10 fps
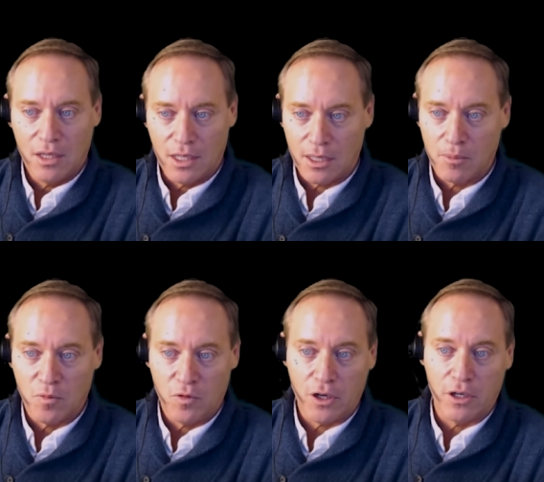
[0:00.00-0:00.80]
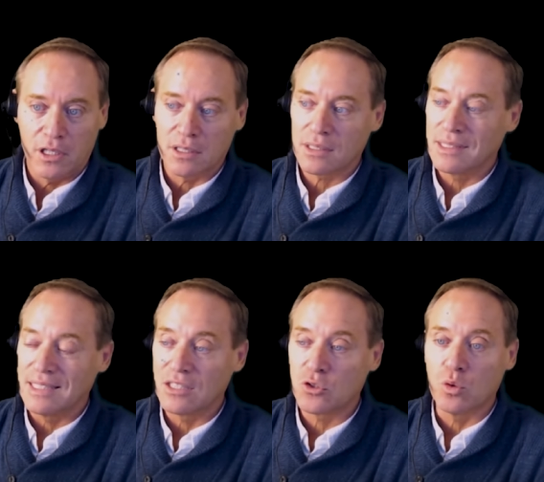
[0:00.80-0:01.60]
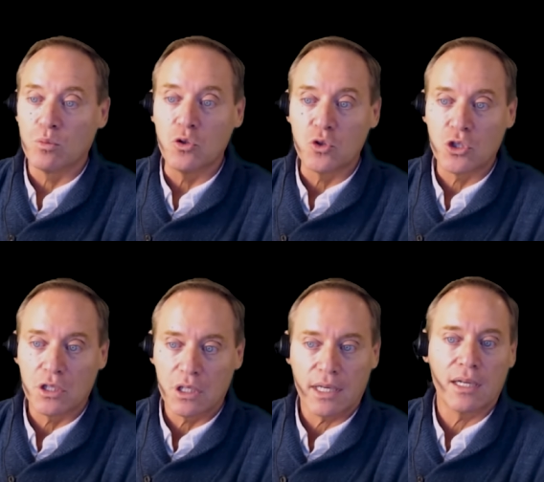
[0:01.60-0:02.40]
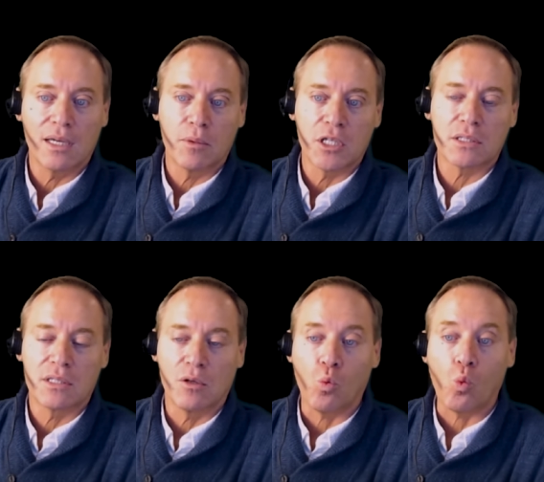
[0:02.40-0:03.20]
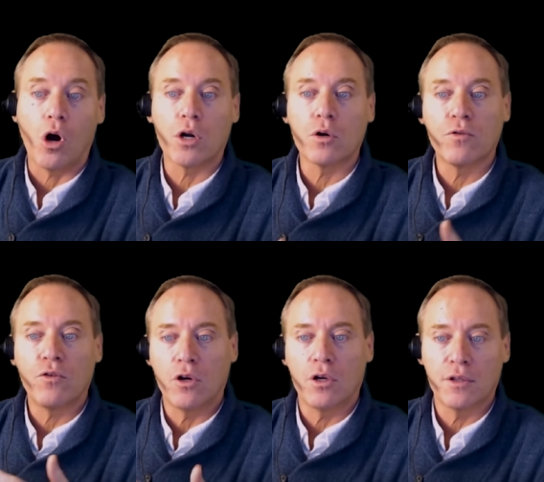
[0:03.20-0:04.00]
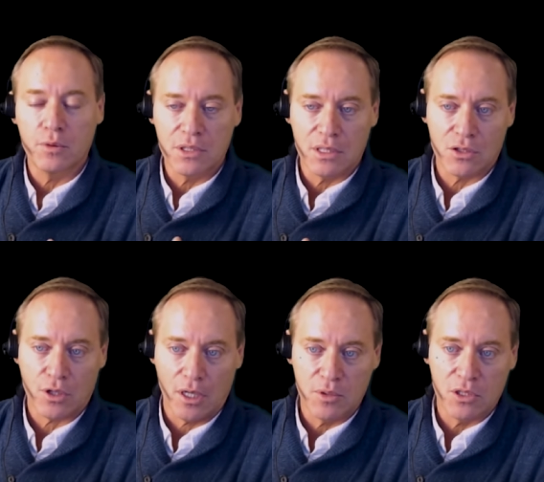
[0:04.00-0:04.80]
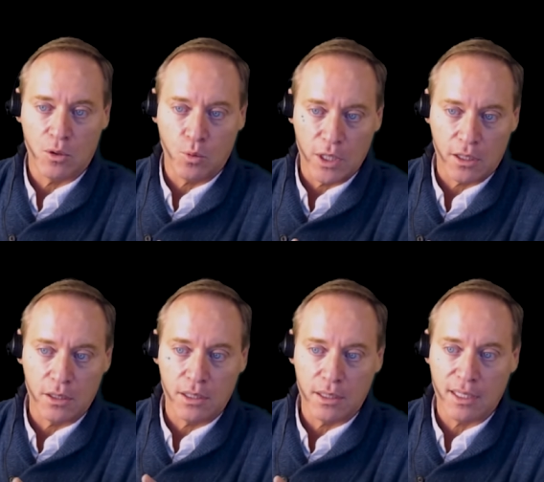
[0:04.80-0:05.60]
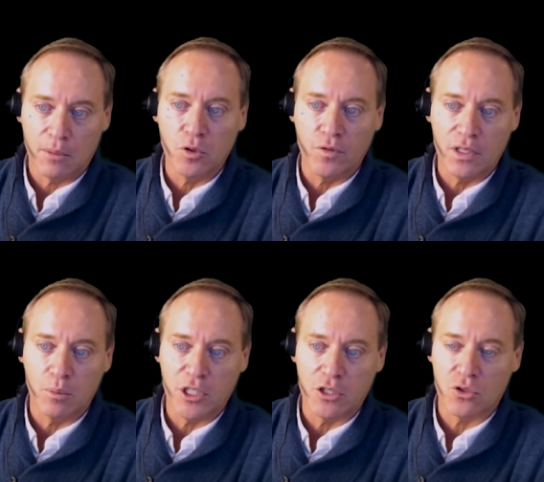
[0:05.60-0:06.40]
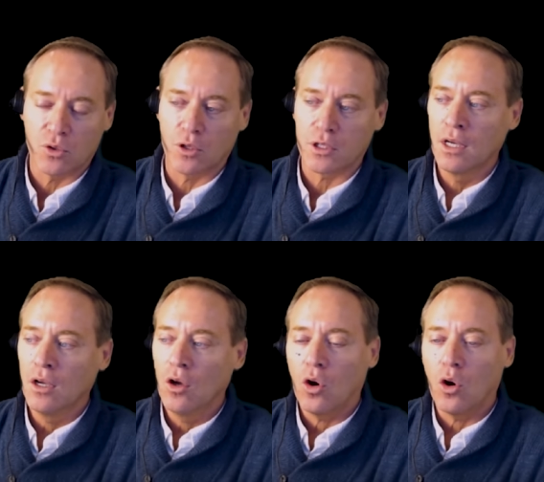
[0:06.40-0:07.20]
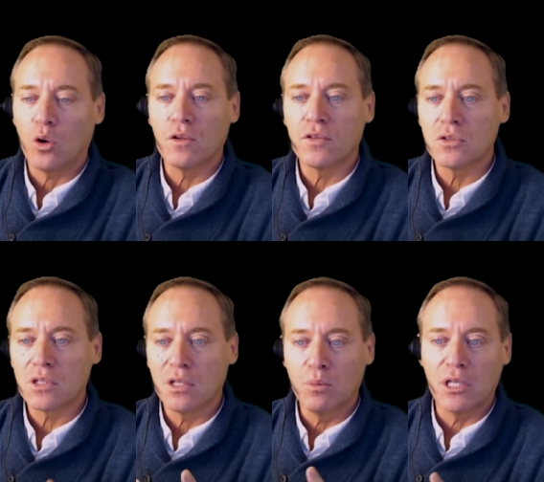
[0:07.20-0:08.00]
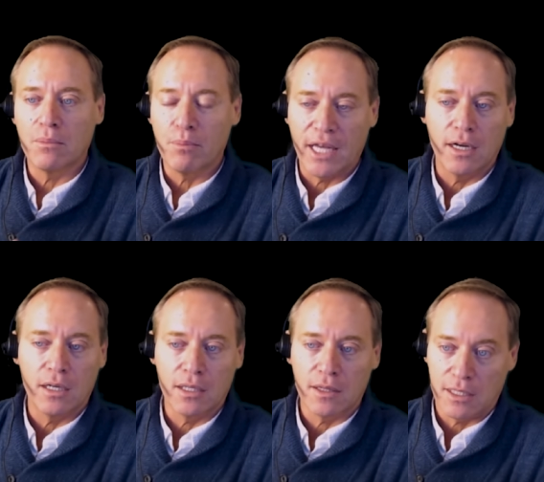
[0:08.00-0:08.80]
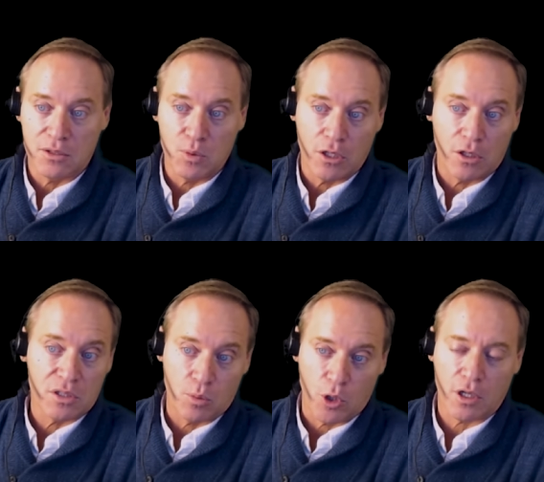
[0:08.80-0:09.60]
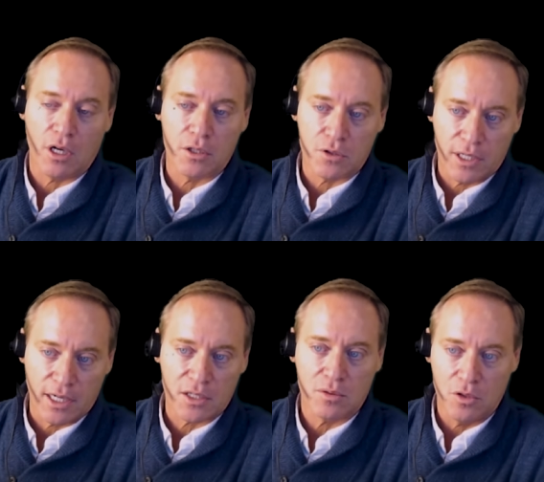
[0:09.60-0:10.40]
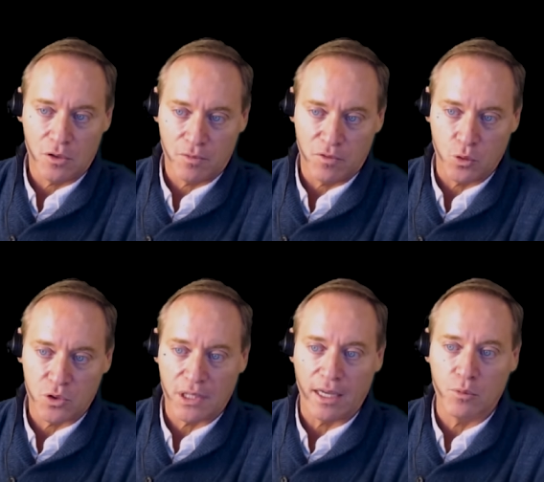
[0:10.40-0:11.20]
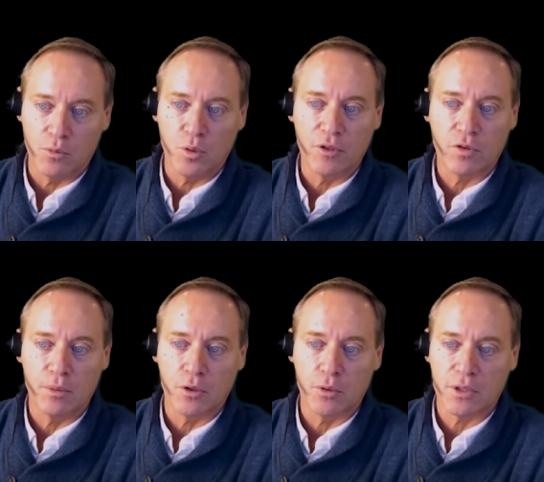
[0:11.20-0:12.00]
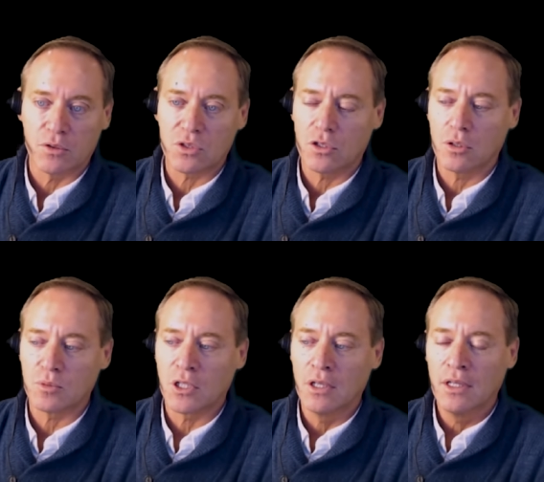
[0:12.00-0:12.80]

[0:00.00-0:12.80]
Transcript: um, various distribution dynamics, the waterfall that was described so well in that movie, The Big Short. All of those can be embedded in things we call smart contracts. Your viewers, again, would be familiar with those terms.